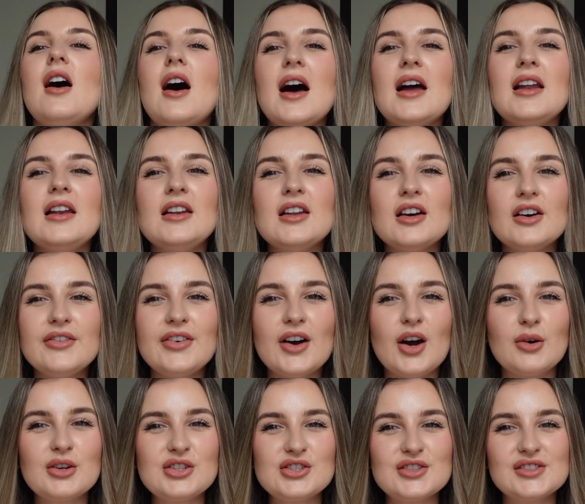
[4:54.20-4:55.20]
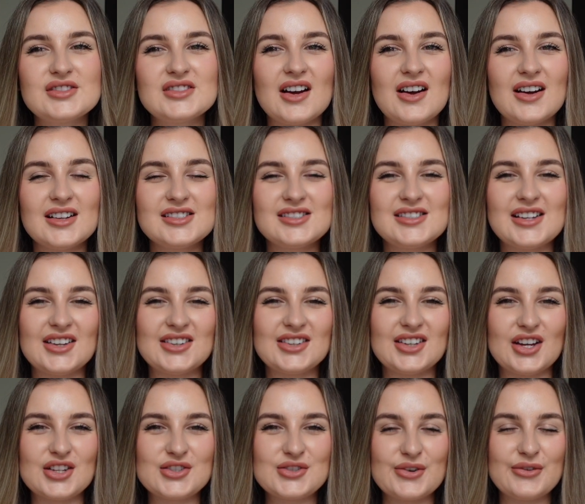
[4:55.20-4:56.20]
I love how it just adds that
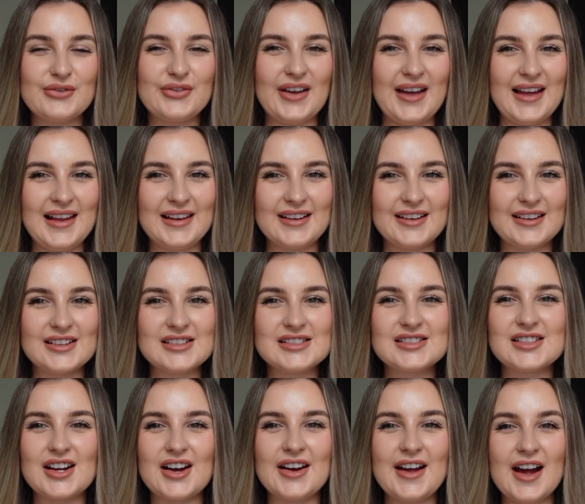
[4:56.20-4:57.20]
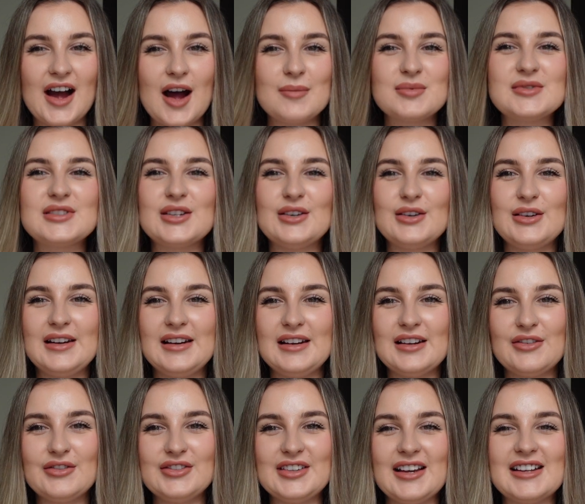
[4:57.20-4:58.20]
touch of elegance. I absolutely
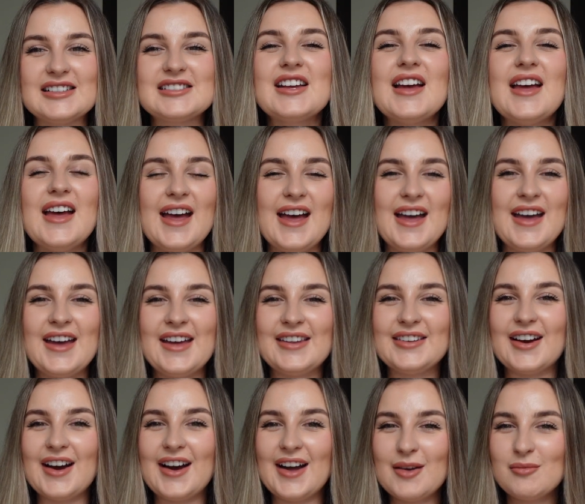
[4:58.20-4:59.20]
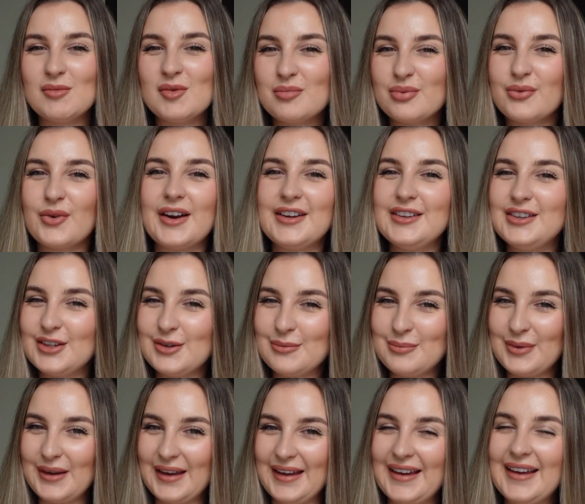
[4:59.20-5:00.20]
love this. And I am a
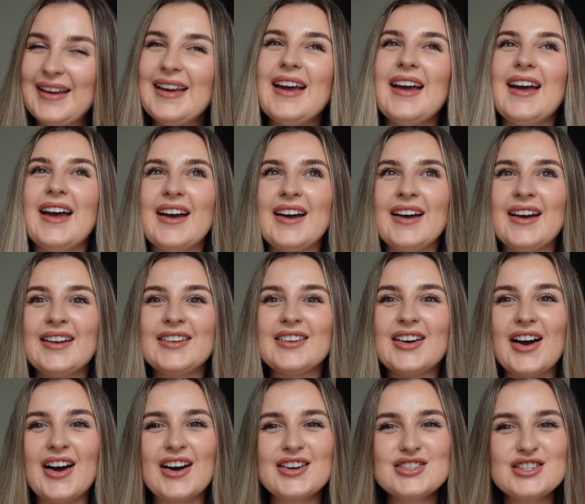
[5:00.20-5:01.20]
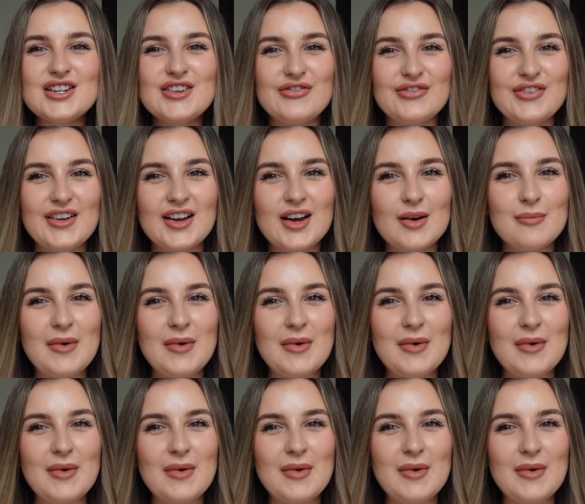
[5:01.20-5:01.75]
bride-to-be, and I actually think I